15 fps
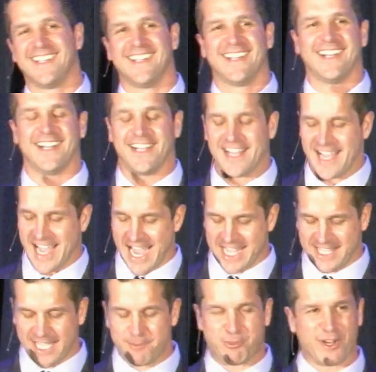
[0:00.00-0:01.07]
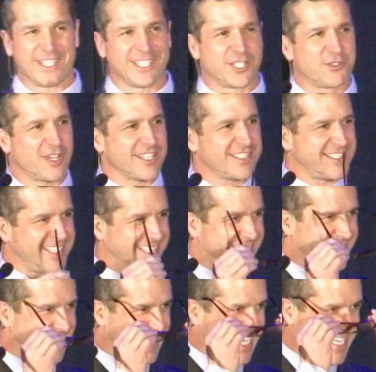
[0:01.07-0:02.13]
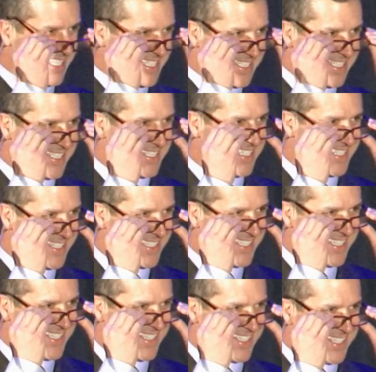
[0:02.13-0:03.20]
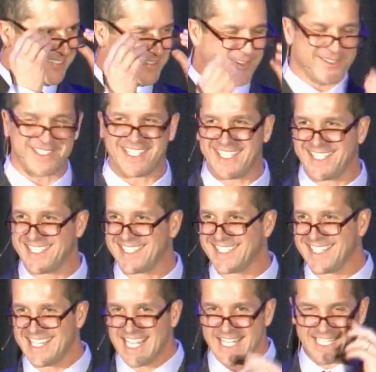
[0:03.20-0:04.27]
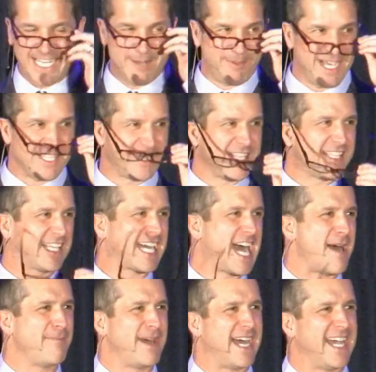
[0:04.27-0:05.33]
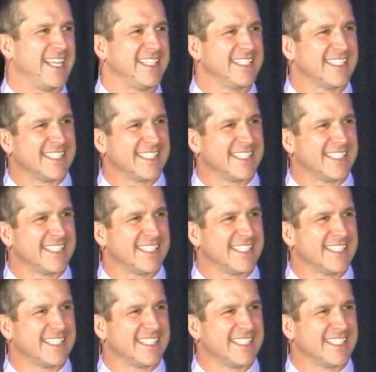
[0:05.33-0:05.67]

I did bring the trusty glasses. Remember these? Did anybody see the combine?